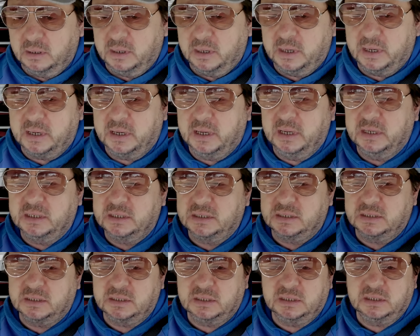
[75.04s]
I
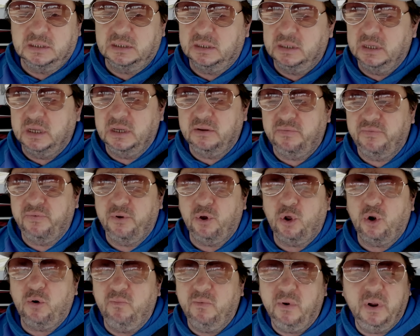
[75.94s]
guess, the
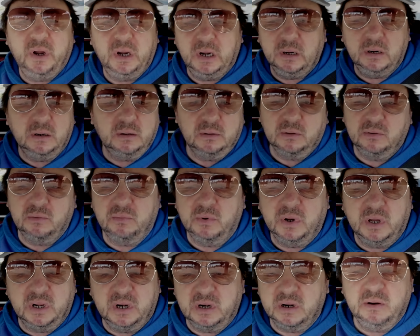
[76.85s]
firmware or
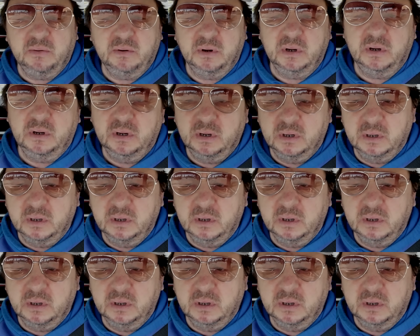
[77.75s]
whatever,